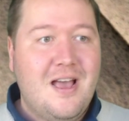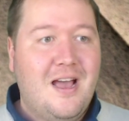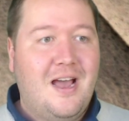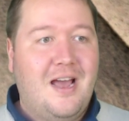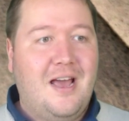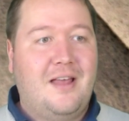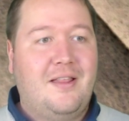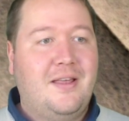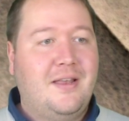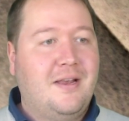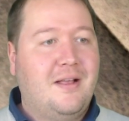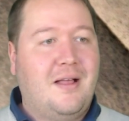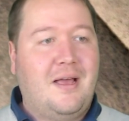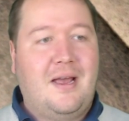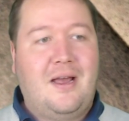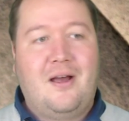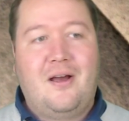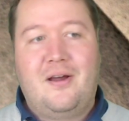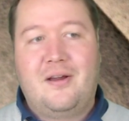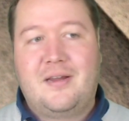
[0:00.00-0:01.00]
And then you're
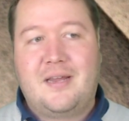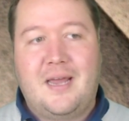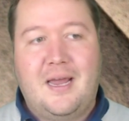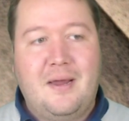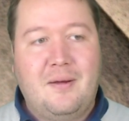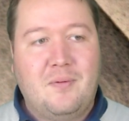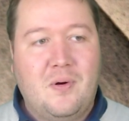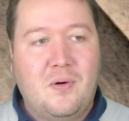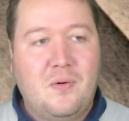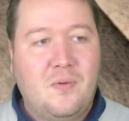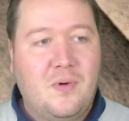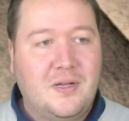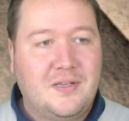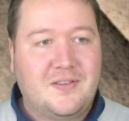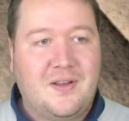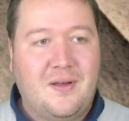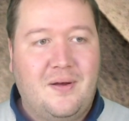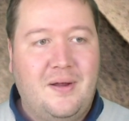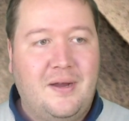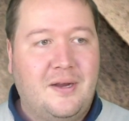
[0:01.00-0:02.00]
like, okay, well,
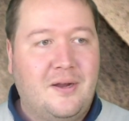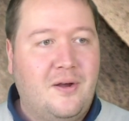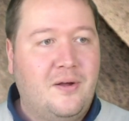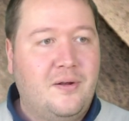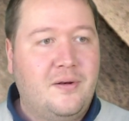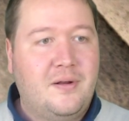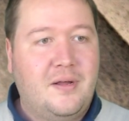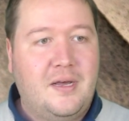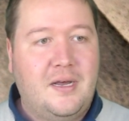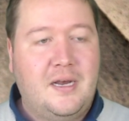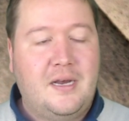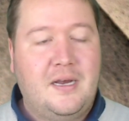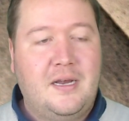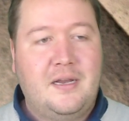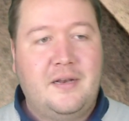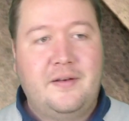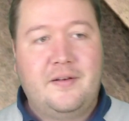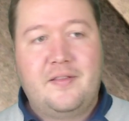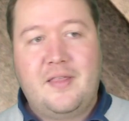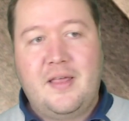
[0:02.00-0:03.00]
what's going on?
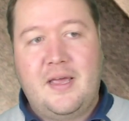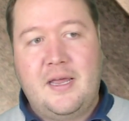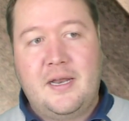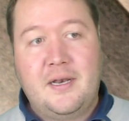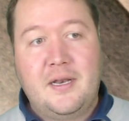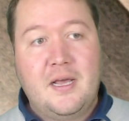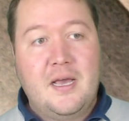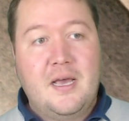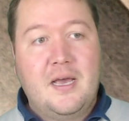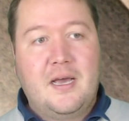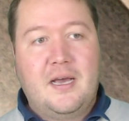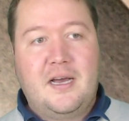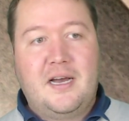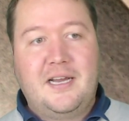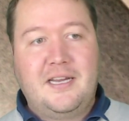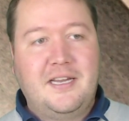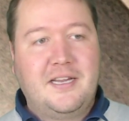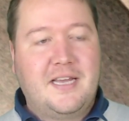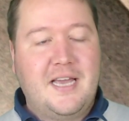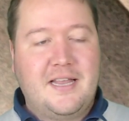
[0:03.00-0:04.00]
And then
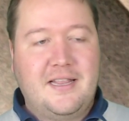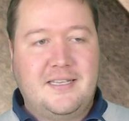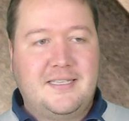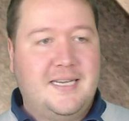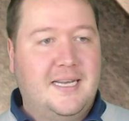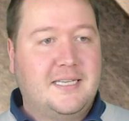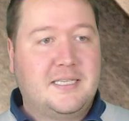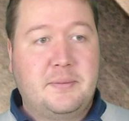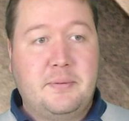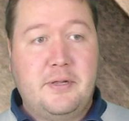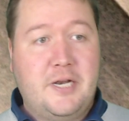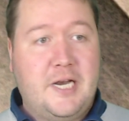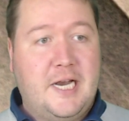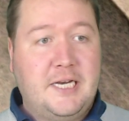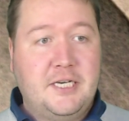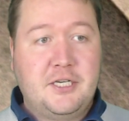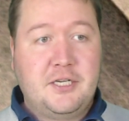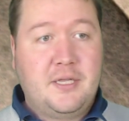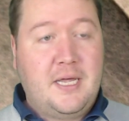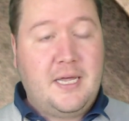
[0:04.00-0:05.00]
you get this
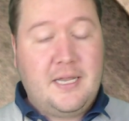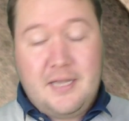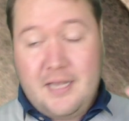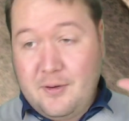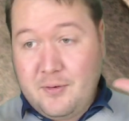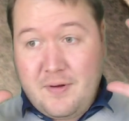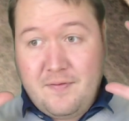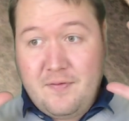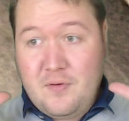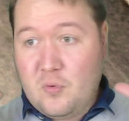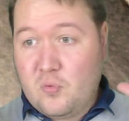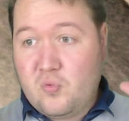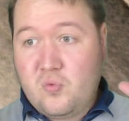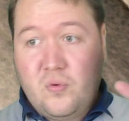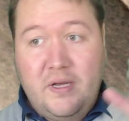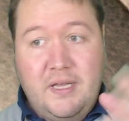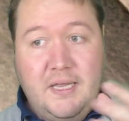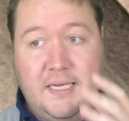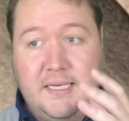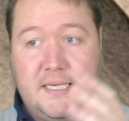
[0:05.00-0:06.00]
explanation that they'll give you a
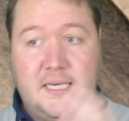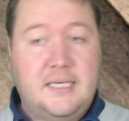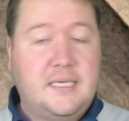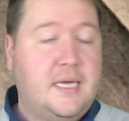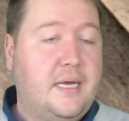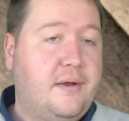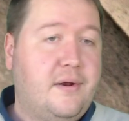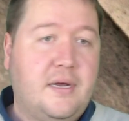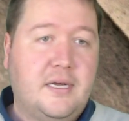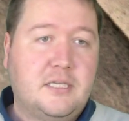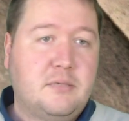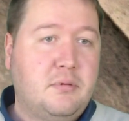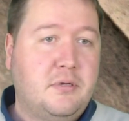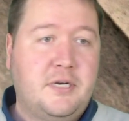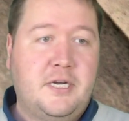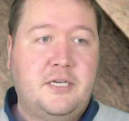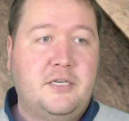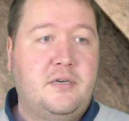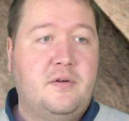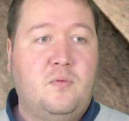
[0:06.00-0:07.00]
really detailed
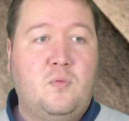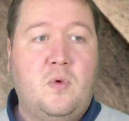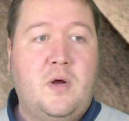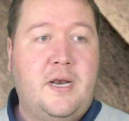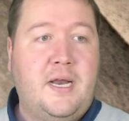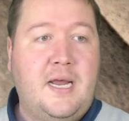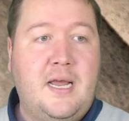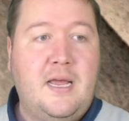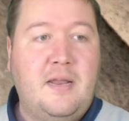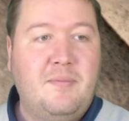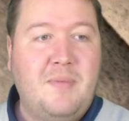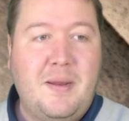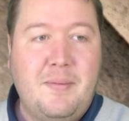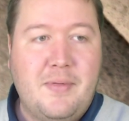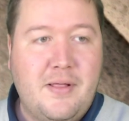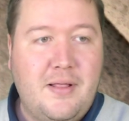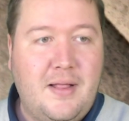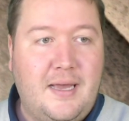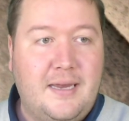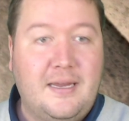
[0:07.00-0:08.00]
explanation of one hand.
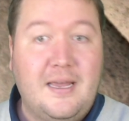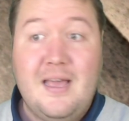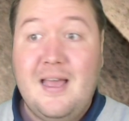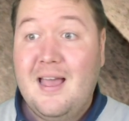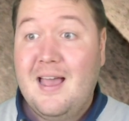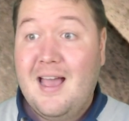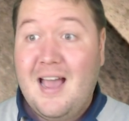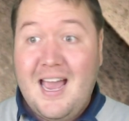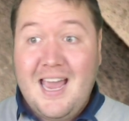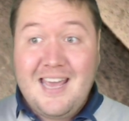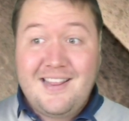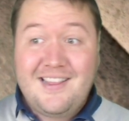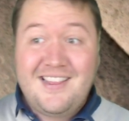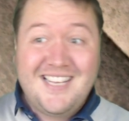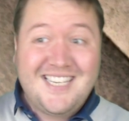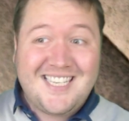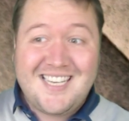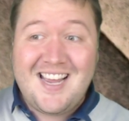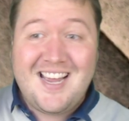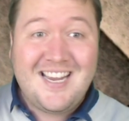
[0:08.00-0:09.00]
Maybe they're like, hey,
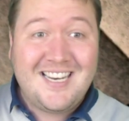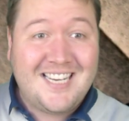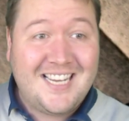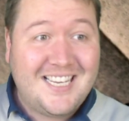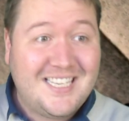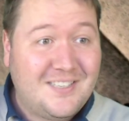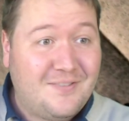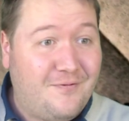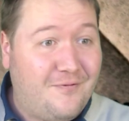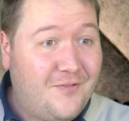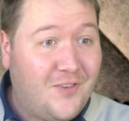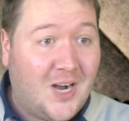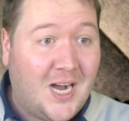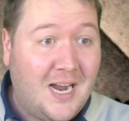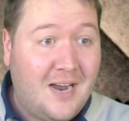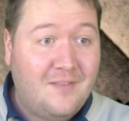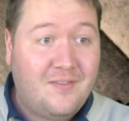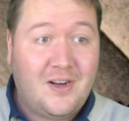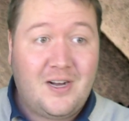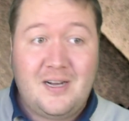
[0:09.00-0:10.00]
this hand has
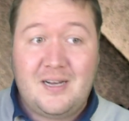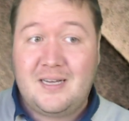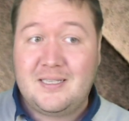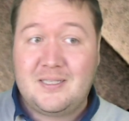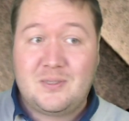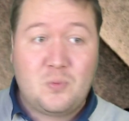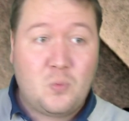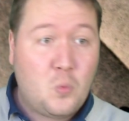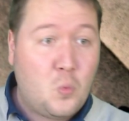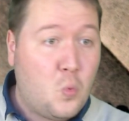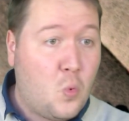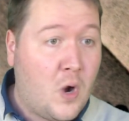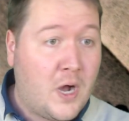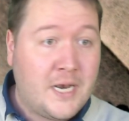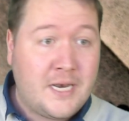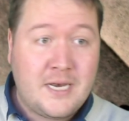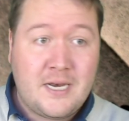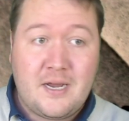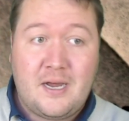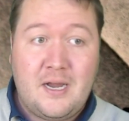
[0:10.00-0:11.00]
5 hearts,
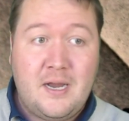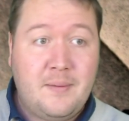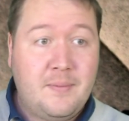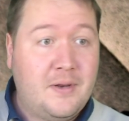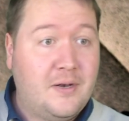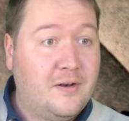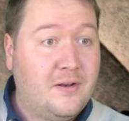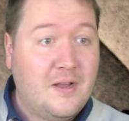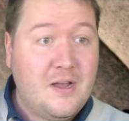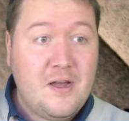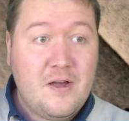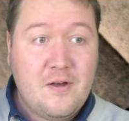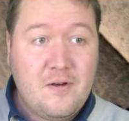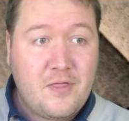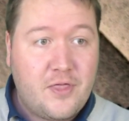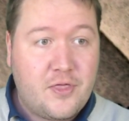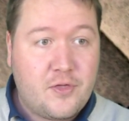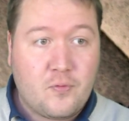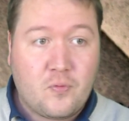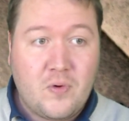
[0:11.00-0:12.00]
1 diamond,
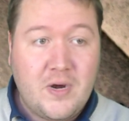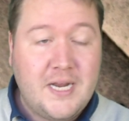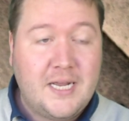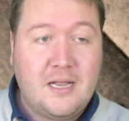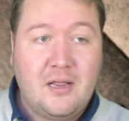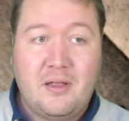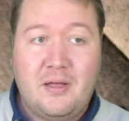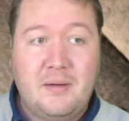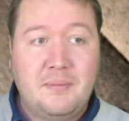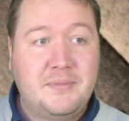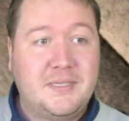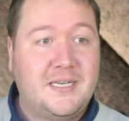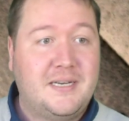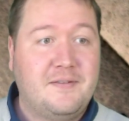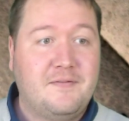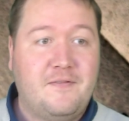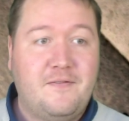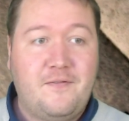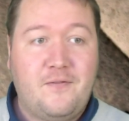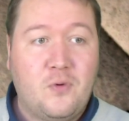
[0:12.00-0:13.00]
3 clubs
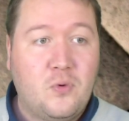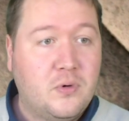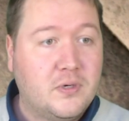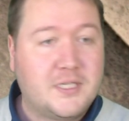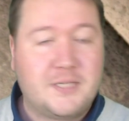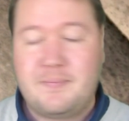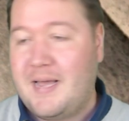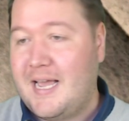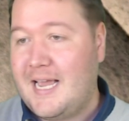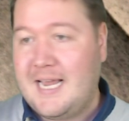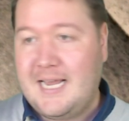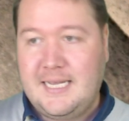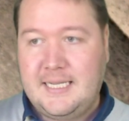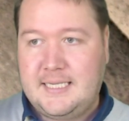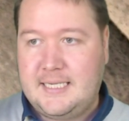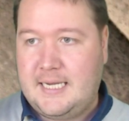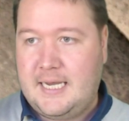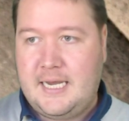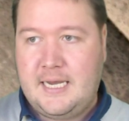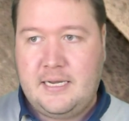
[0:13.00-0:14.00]
and 4
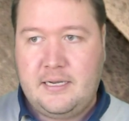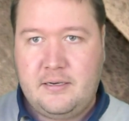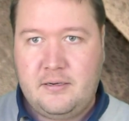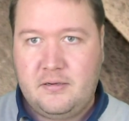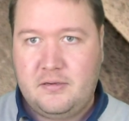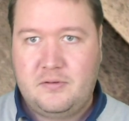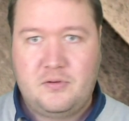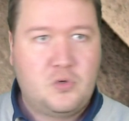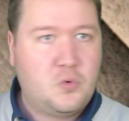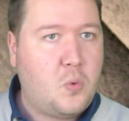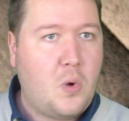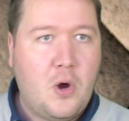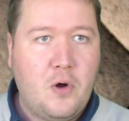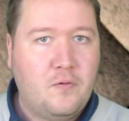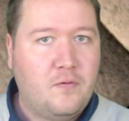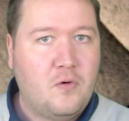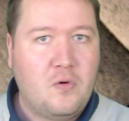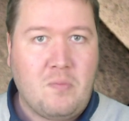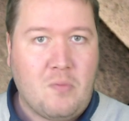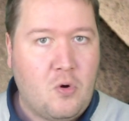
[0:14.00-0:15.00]
spades and
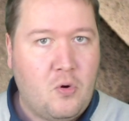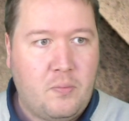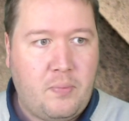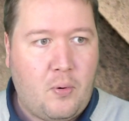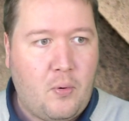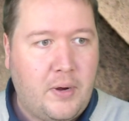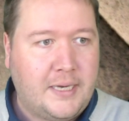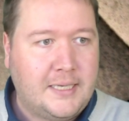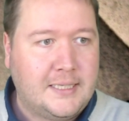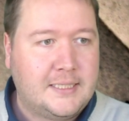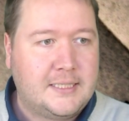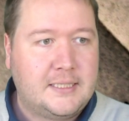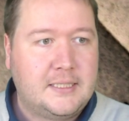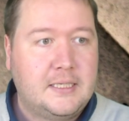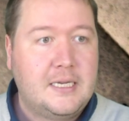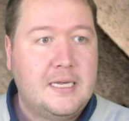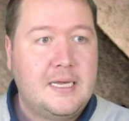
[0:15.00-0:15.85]
12 or more points.